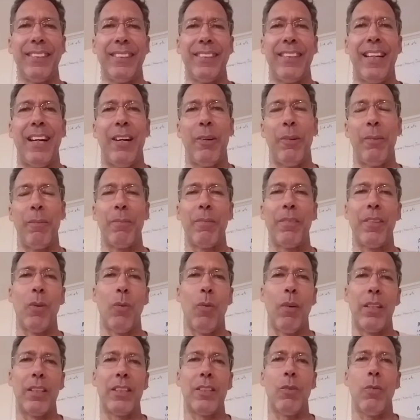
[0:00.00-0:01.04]
Now,
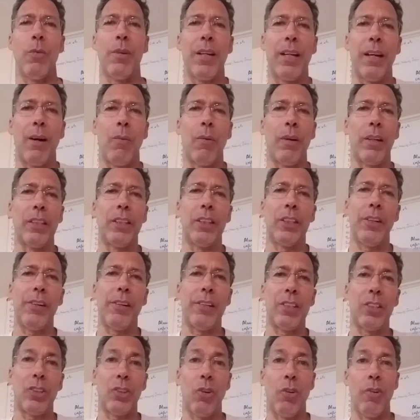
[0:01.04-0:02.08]
once a week, I want to share a
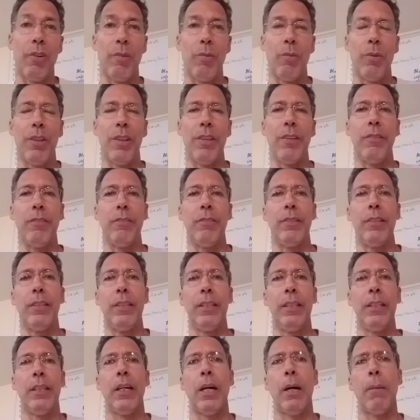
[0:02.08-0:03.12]
story with you
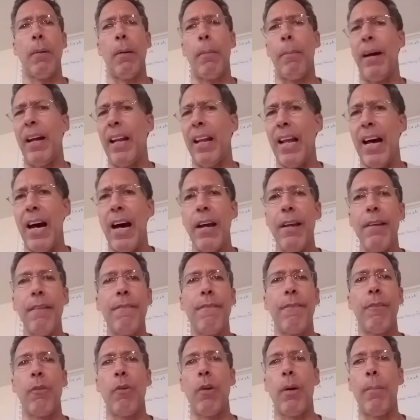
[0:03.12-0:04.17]
about my
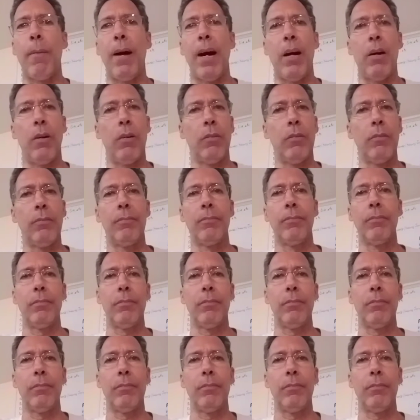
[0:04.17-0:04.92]
life or about